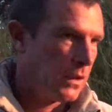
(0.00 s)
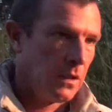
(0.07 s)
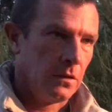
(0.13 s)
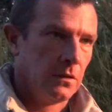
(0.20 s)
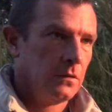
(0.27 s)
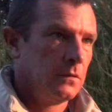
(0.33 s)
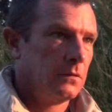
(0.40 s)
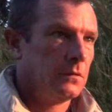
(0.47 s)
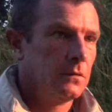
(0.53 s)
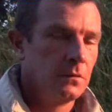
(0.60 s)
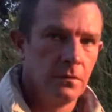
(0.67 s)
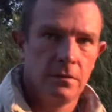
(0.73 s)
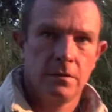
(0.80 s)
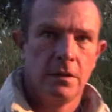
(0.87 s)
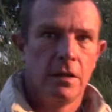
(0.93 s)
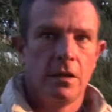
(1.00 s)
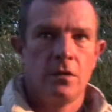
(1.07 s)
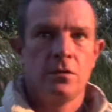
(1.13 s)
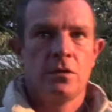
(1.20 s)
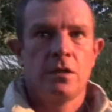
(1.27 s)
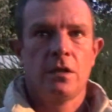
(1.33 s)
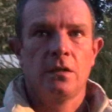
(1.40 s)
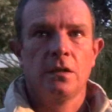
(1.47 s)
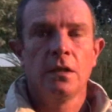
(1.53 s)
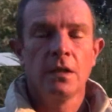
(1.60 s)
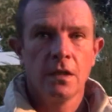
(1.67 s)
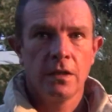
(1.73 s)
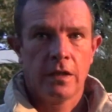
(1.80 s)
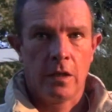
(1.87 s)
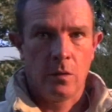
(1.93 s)
sell. They don't sell.
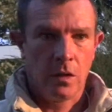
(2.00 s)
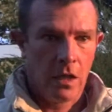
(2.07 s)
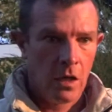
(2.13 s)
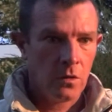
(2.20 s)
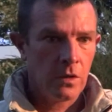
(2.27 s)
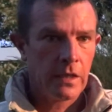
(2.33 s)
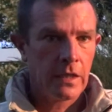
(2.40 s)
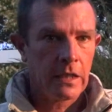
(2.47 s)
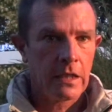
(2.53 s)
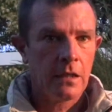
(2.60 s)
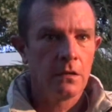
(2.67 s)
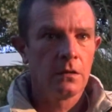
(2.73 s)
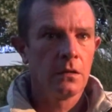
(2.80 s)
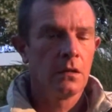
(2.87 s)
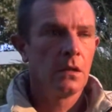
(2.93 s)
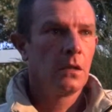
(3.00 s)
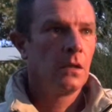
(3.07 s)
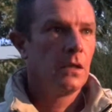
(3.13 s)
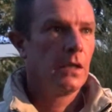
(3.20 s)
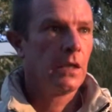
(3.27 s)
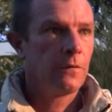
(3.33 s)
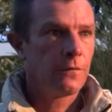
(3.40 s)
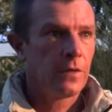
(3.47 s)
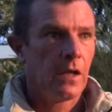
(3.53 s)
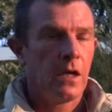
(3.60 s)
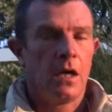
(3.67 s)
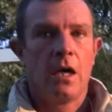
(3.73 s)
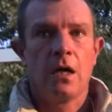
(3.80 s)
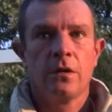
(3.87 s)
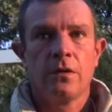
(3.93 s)
They will only kill if they
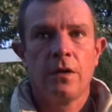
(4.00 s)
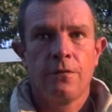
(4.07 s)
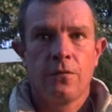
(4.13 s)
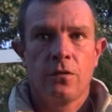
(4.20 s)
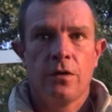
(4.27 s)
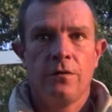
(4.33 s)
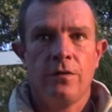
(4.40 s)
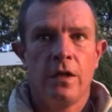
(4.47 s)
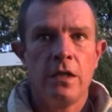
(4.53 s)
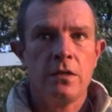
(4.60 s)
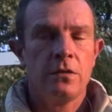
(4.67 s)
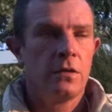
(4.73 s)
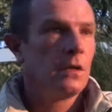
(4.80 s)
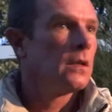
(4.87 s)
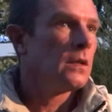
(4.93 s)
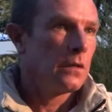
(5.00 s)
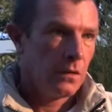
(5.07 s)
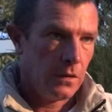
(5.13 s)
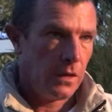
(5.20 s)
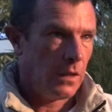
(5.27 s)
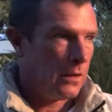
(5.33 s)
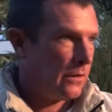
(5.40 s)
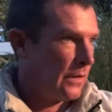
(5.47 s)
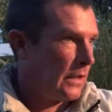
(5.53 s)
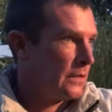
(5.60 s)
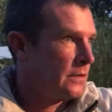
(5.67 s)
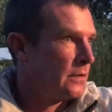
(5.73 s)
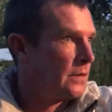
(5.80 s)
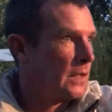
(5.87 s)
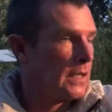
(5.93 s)
are hungry for the village. The
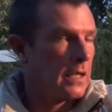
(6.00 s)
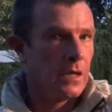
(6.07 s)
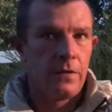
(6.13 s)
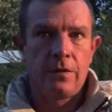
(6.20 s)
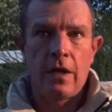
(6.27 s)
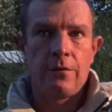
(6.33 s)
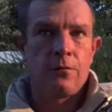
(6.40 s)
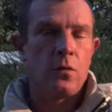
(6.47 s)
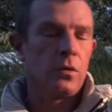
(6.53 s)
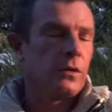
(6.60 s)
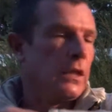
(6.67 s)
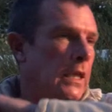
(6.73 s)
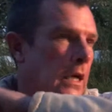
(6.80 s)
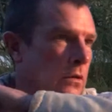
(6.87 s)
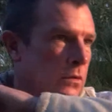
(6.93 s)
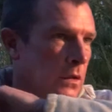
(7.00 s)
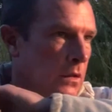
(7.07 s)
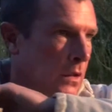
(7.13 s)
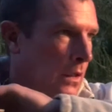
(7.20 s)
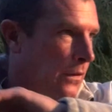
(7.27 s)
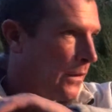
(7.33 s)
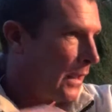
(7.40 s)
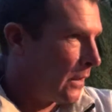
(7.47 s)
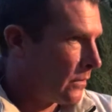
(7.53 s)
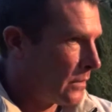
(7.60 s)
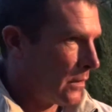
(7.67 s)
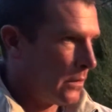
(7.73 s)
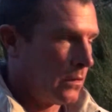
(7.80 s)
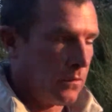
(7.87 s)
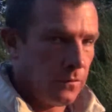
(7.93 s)
rest, they've got thousands and
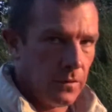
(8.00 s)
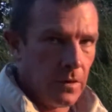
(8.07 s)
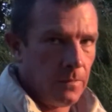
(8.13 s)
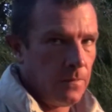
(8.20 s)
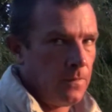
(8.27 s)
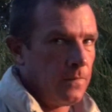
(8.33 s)
thousands of them.